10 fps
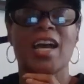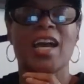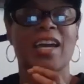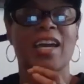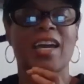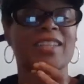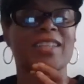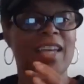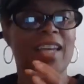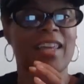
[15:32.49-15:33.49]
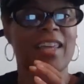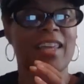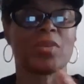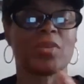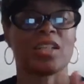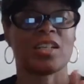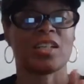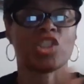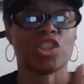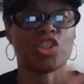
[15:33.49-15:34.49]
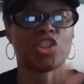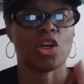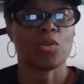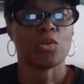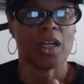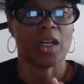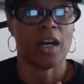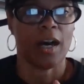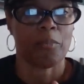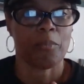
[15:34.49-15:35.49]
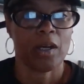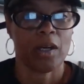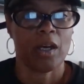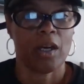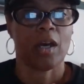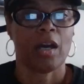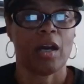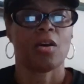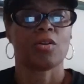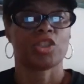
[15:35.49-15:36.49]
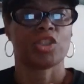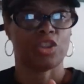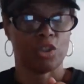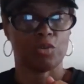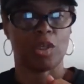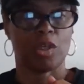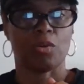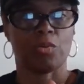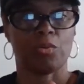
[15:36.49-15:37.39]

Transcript: And I say that because she showed up. She showed up